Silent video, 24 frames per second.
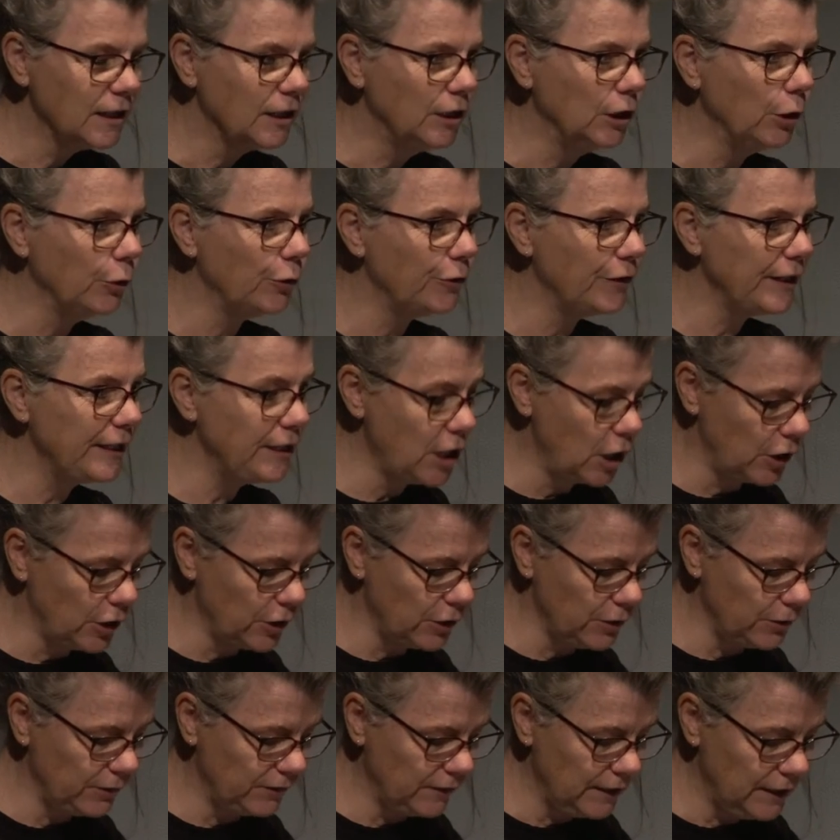Glory
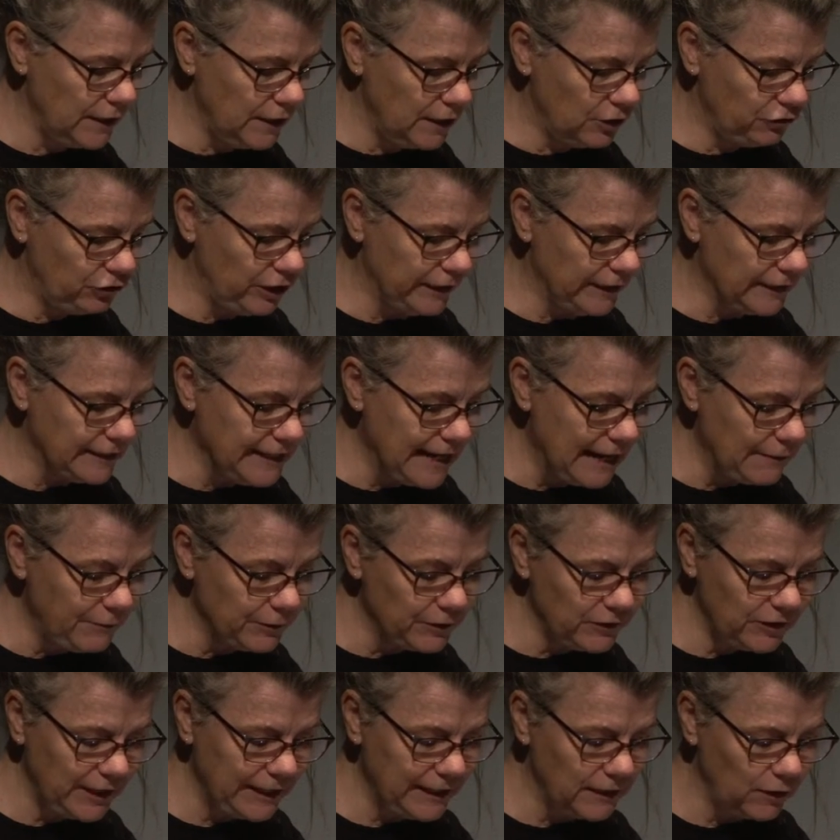knows she can never
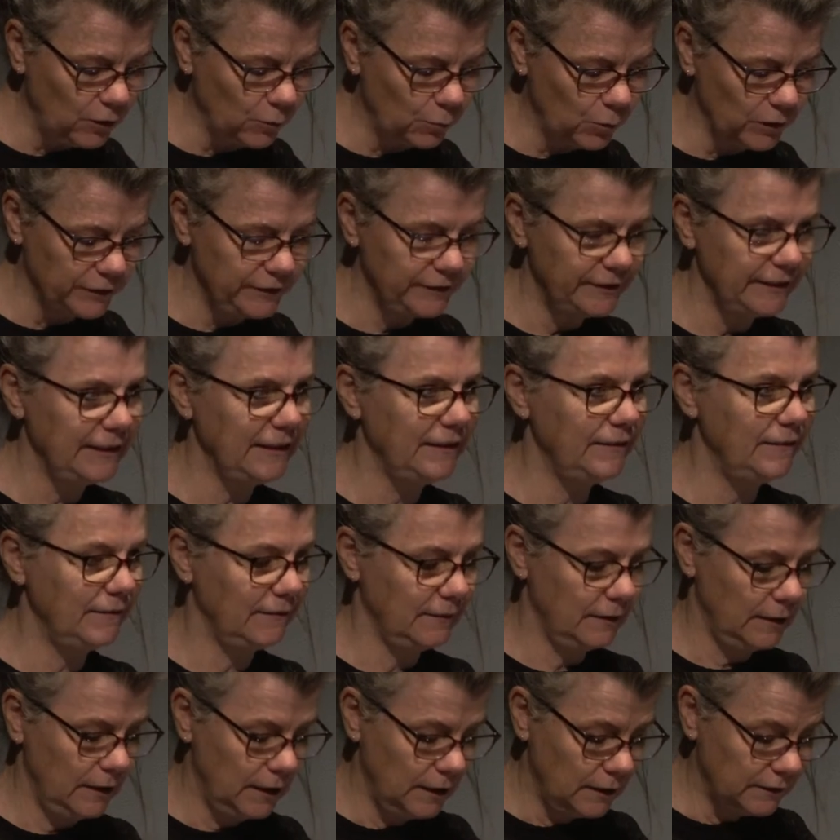tell what it
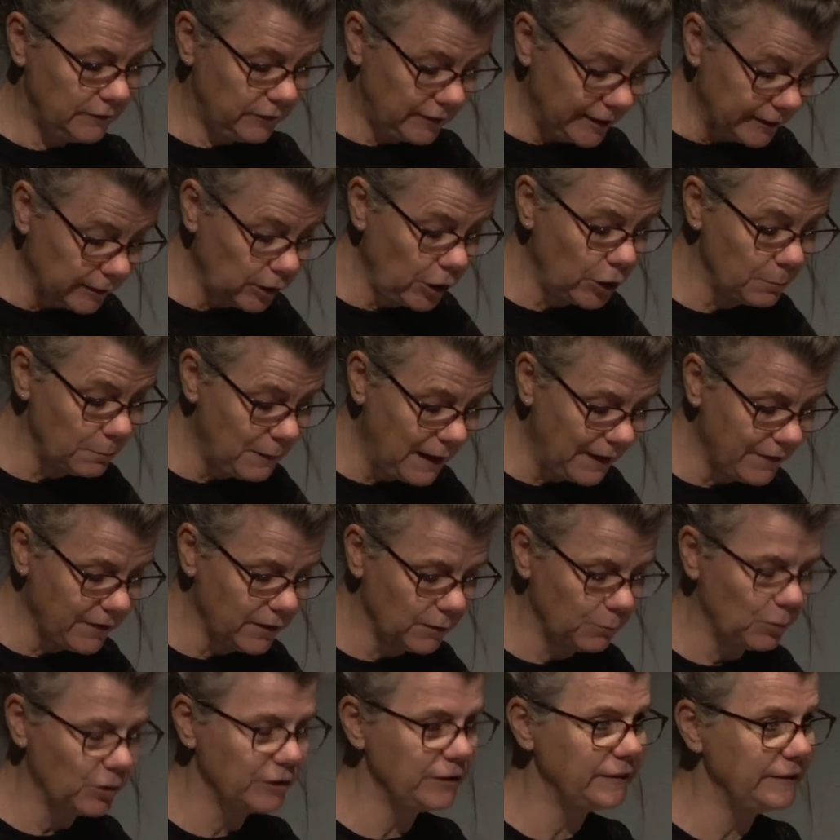is, tell her
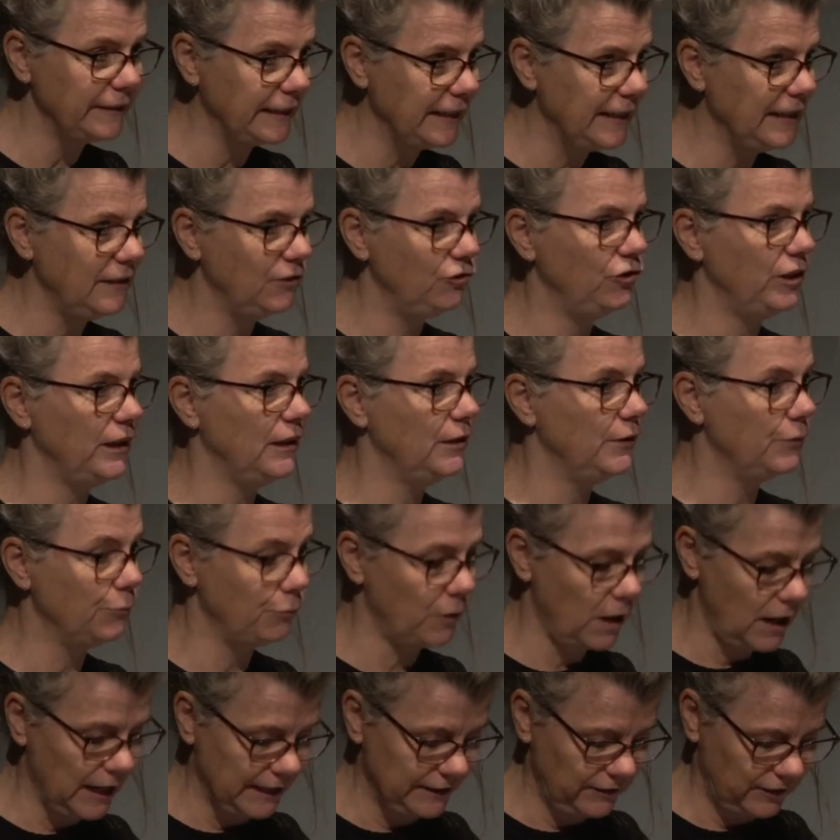mother what it is she is
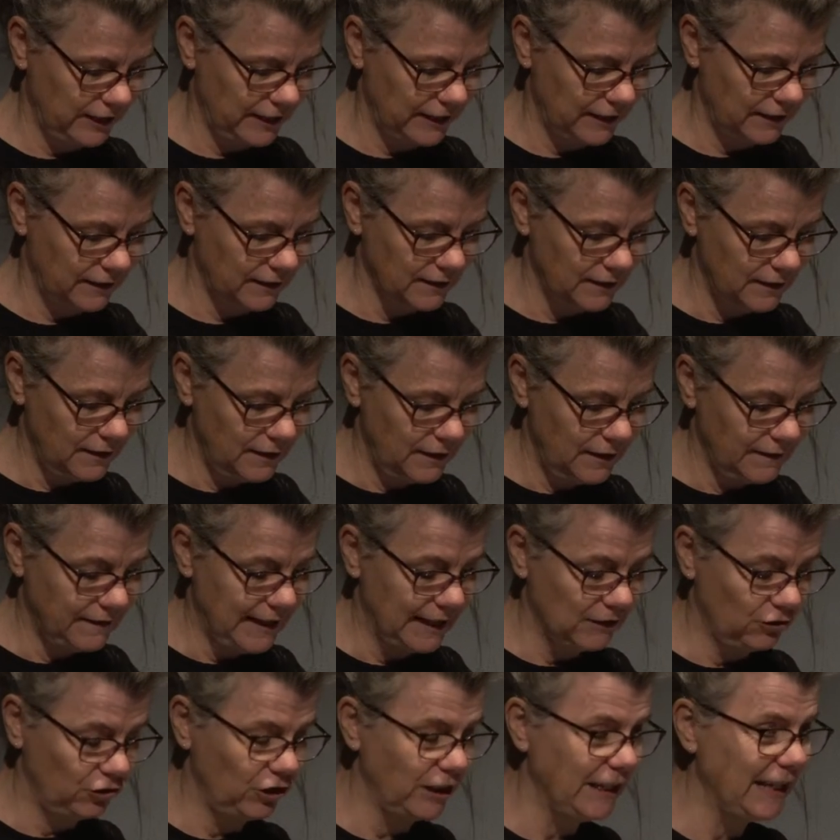writing,
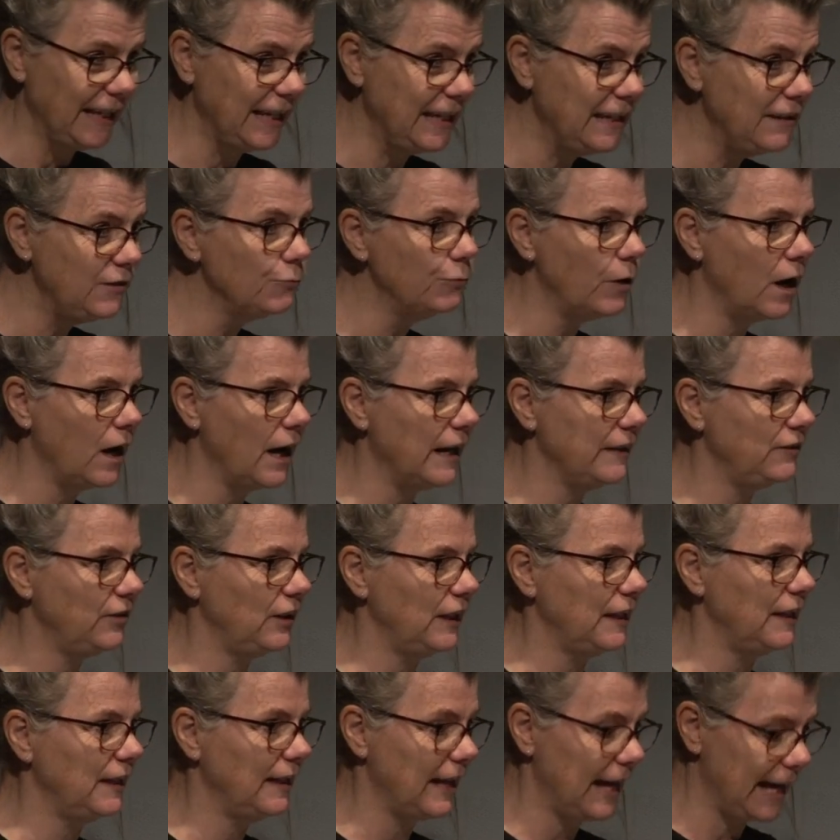that she is
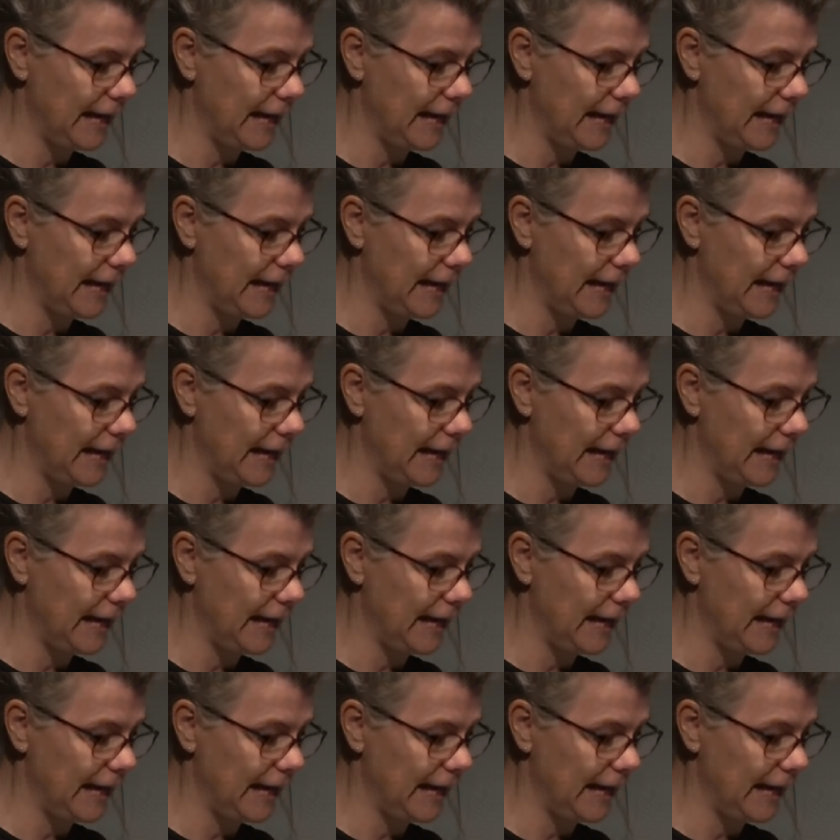writing